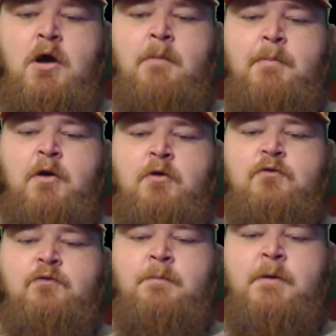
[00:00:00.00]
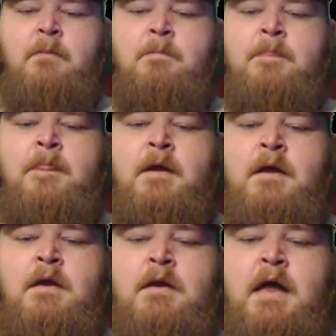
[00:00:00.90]
purse from him.
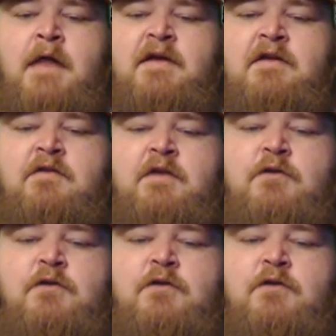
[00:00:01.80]
Now they're